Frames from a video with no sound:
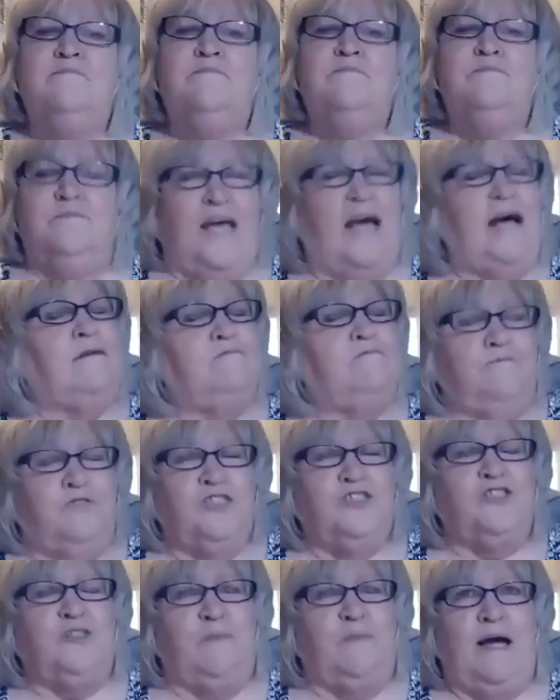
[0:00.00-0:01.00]
Yeah,
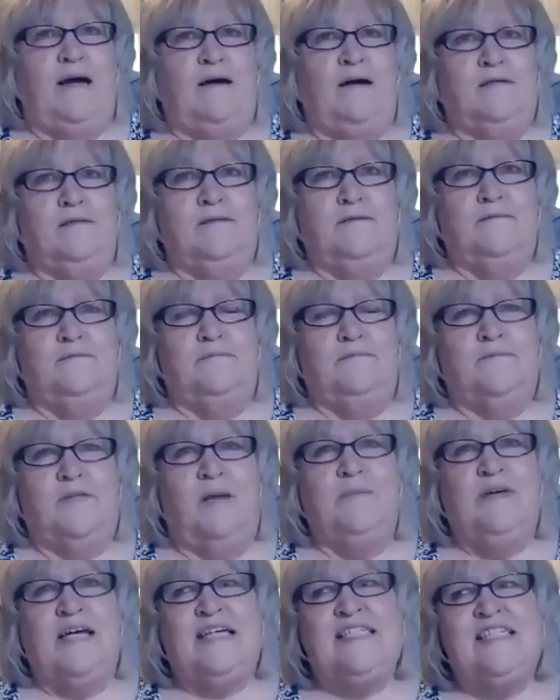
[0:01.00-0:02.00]
just about. I
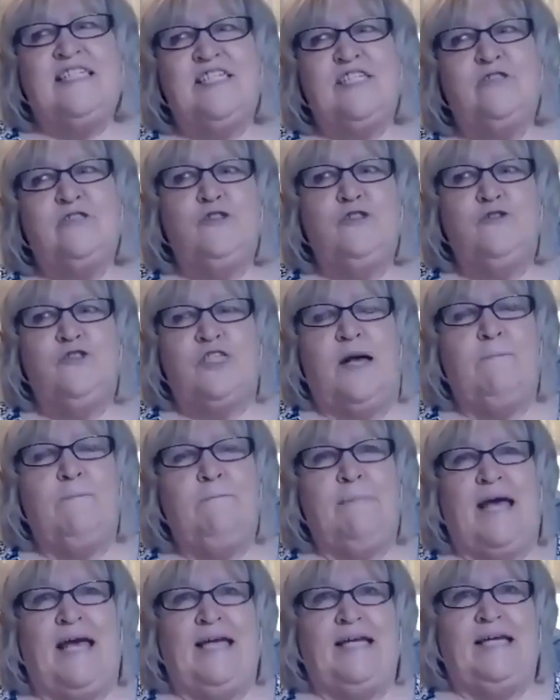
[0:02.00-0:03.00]
mean, I still do some
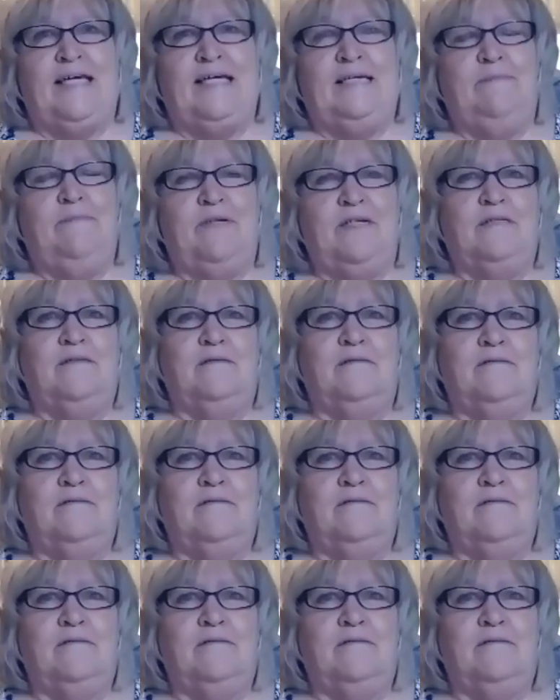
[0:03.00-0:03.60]
painting, but